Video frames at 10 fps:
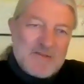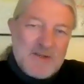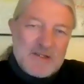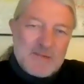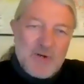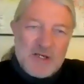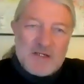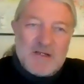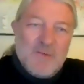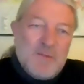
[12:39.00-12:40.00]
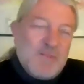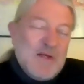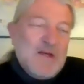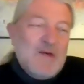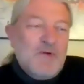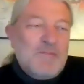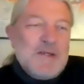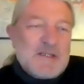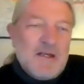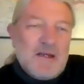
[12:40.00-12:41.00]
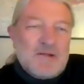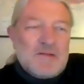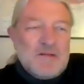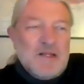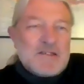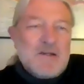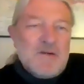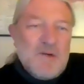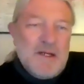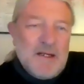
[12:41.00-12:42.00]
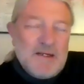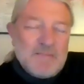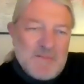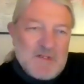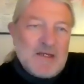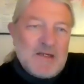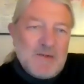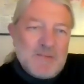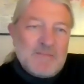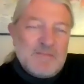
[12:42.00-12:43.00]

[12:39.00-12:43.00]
the inspiration, and we'll be selling lots of your wine, Lyle. Thank you.